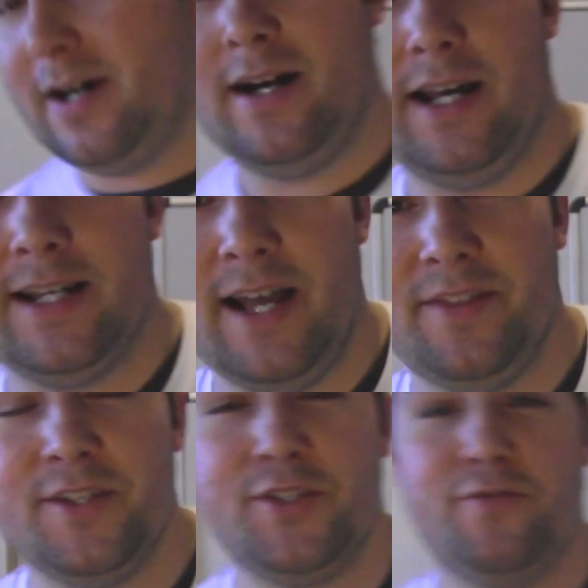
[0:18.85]
I got
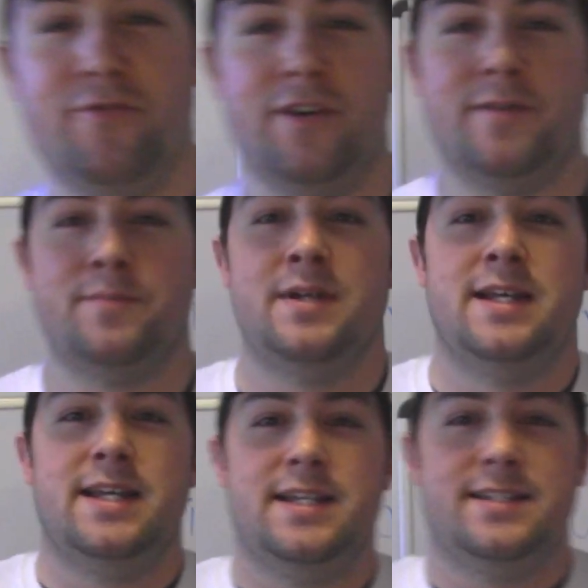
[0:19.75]
this from
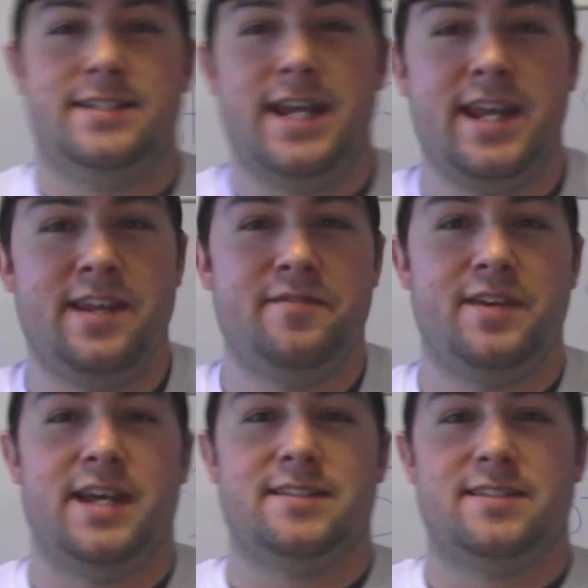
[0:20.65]
Dave
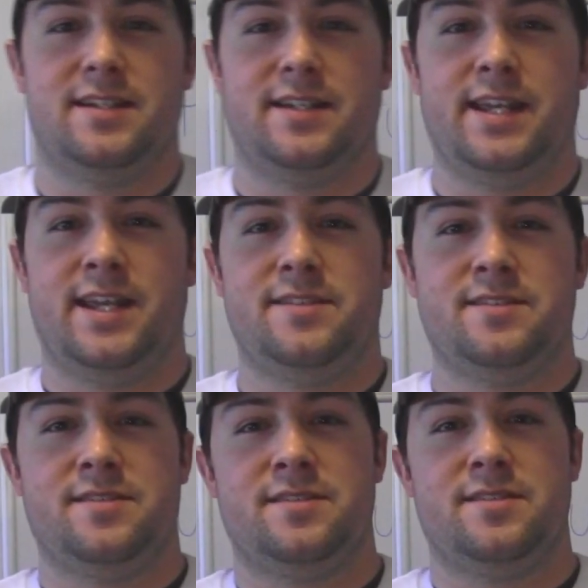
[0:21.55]
at
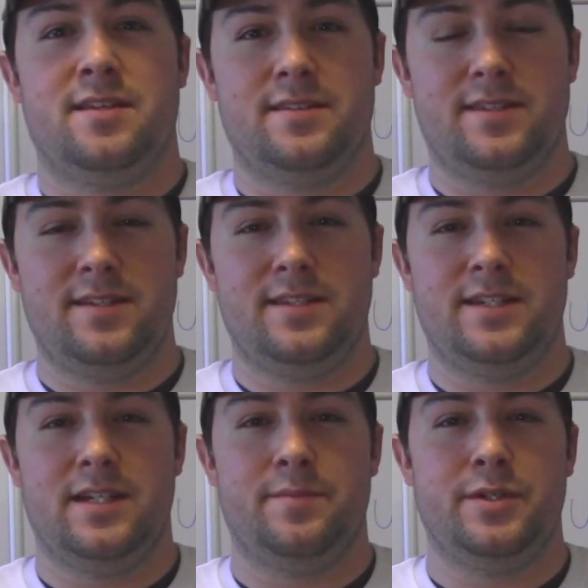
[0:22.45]

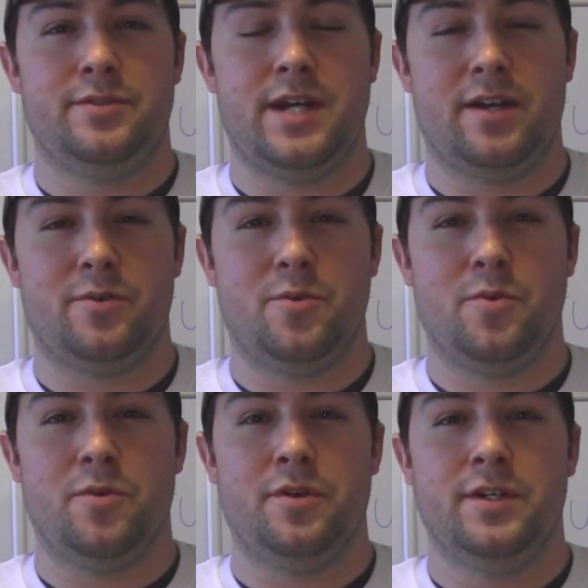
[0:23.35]

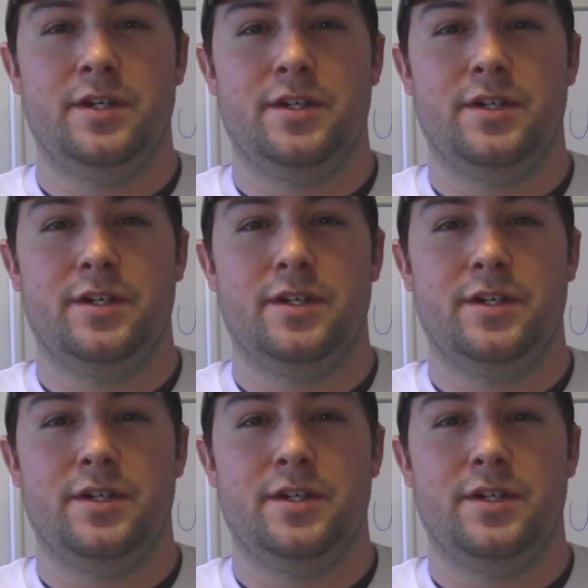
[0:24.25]
kansasccw.org,